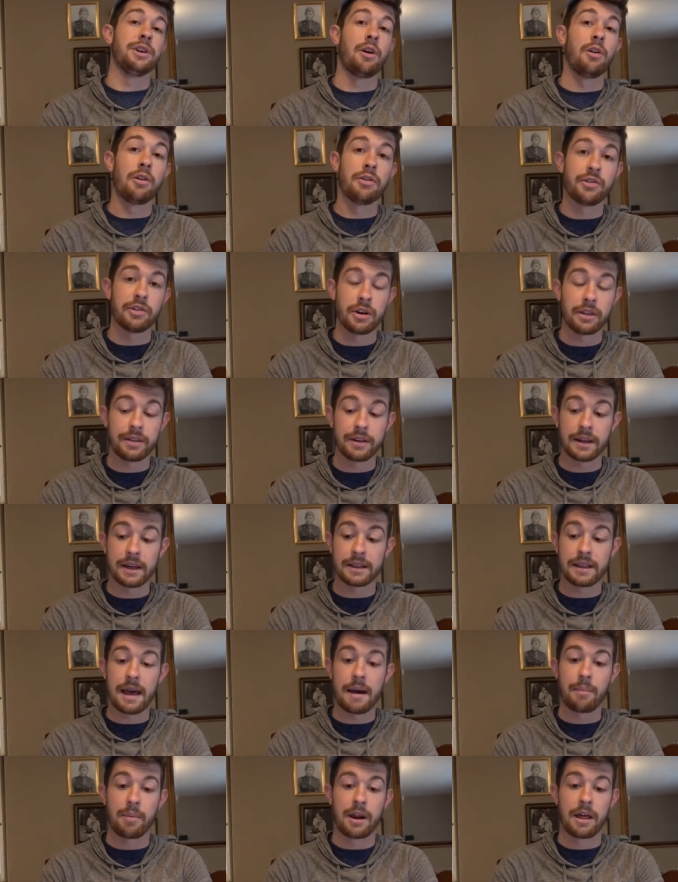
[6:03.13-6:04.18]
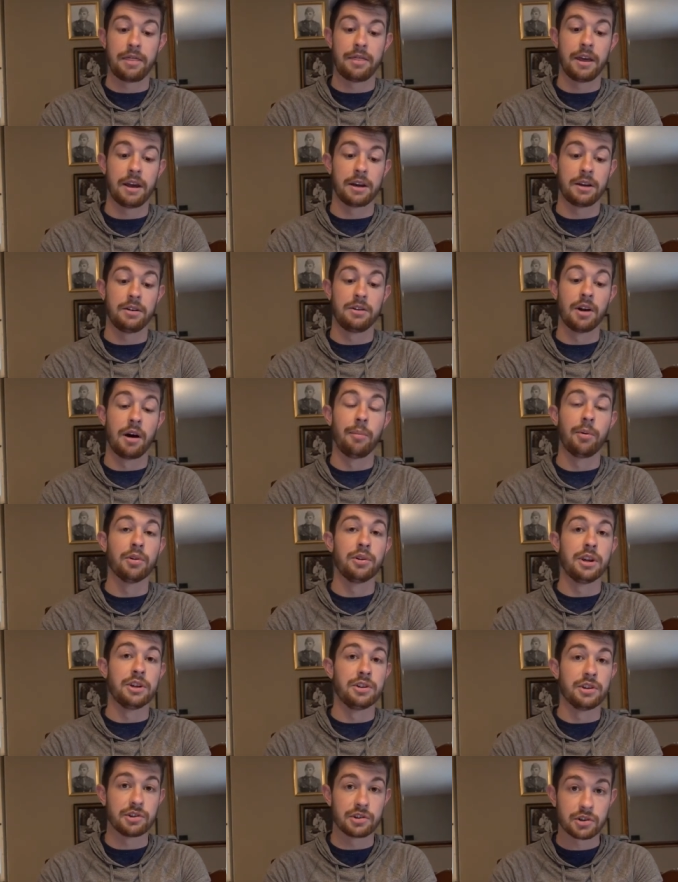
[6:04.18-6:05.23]
yards or anything like that, but I think a double
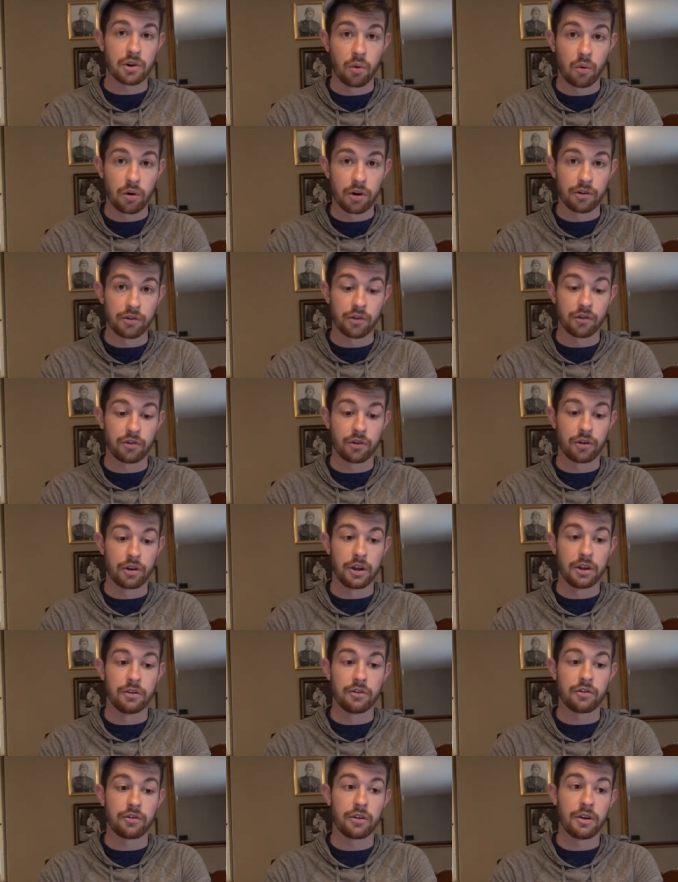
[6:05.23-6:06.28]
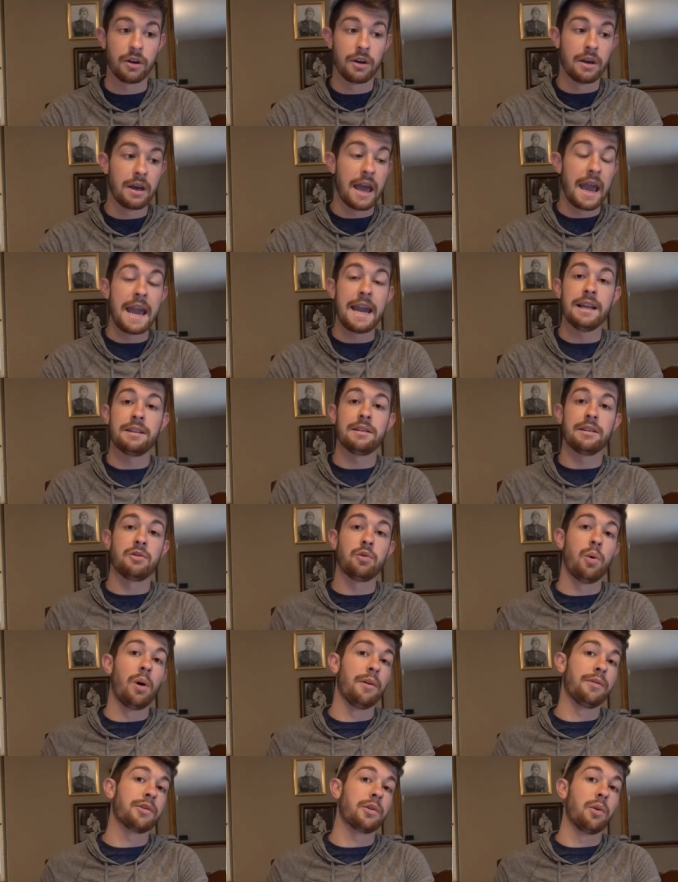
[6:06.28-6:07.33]
digit scores is is eight to
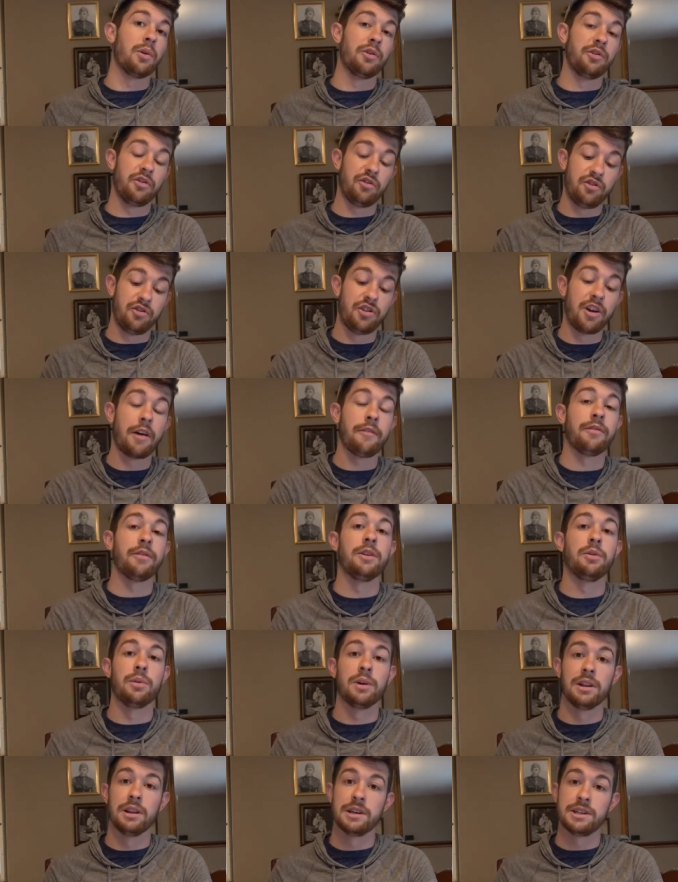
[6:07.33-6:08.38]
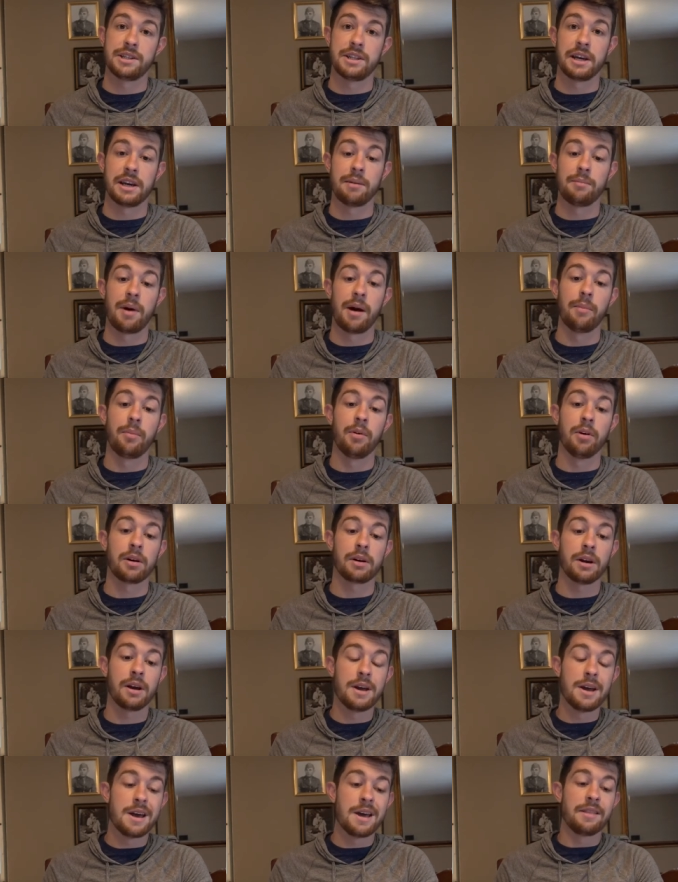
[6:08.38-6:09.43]
12 scores is definitely realistic in my
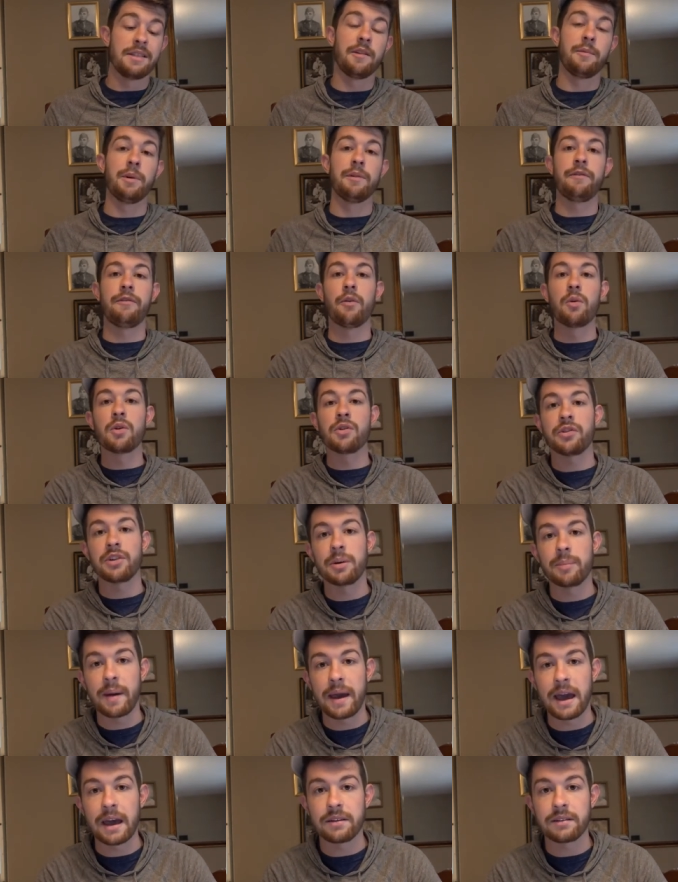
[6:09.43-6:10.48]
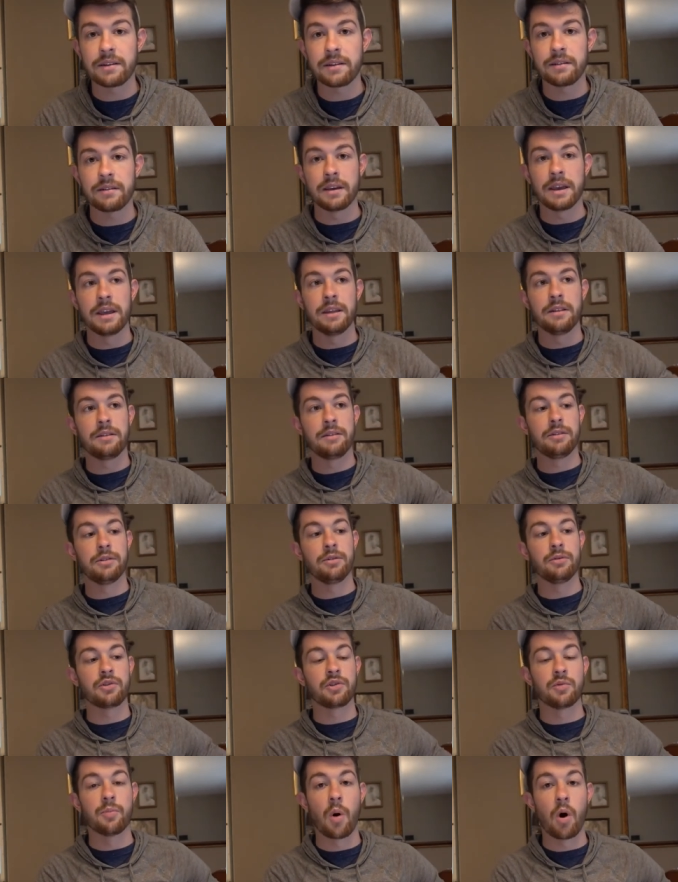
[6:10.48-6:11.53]
book. They've been forcing passes
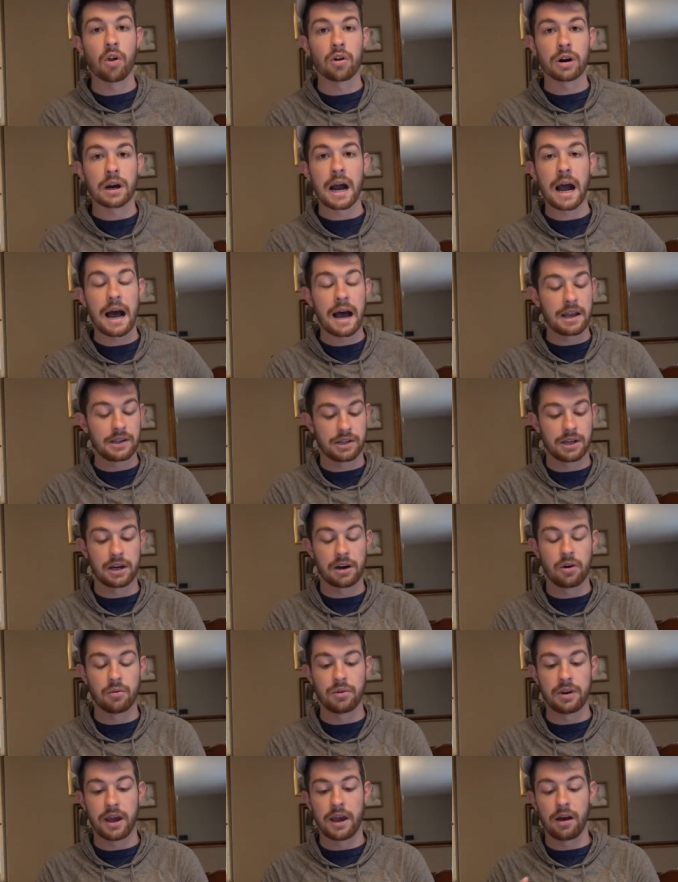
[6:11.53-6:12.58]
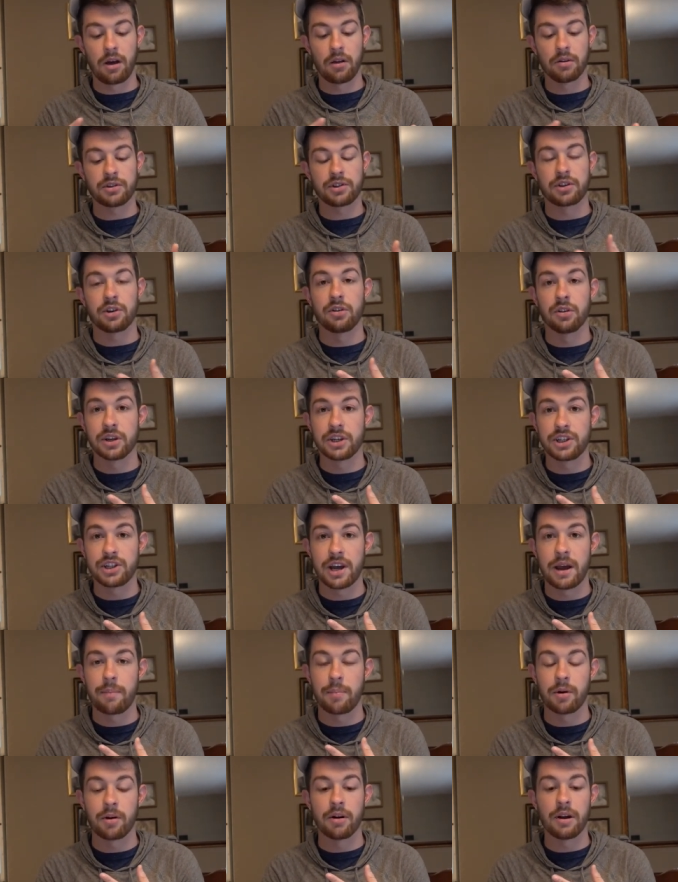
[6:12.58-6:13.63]
into smaller guys like Odell, Sterling
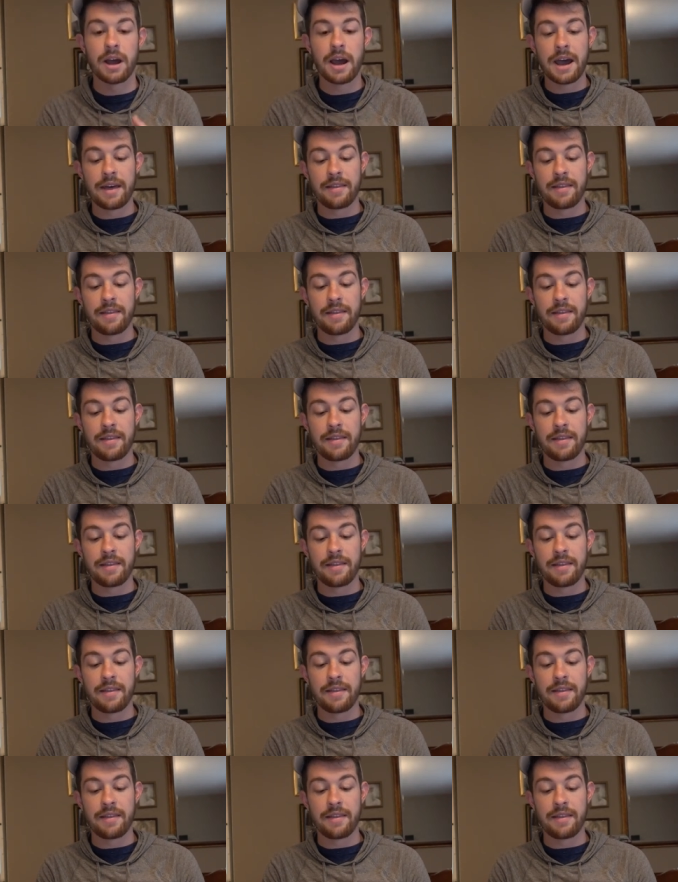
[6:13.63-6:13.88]
Shepard.